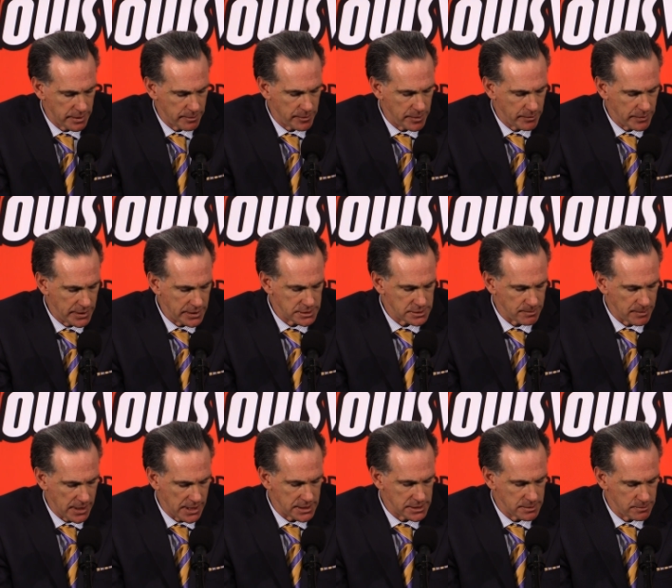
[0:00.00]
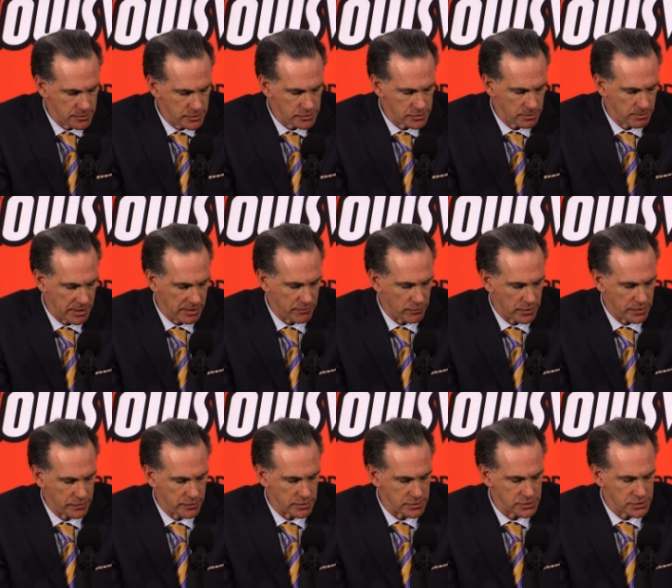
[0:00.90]
I mean, we had some guys that usually make
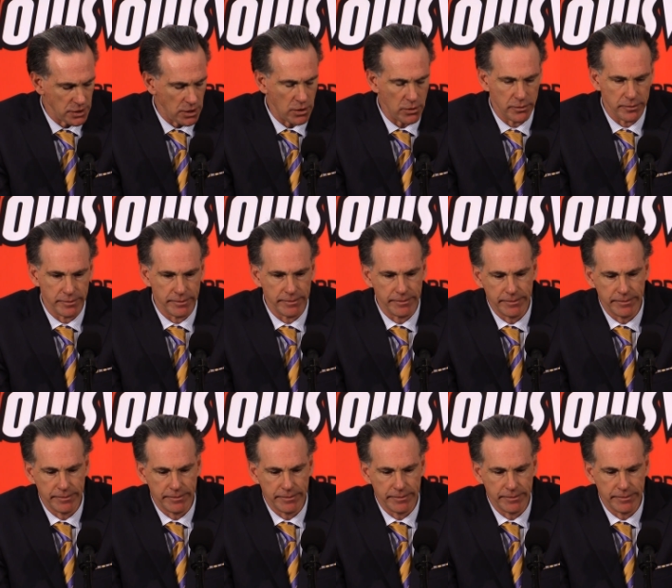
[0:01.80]
free throws, don't.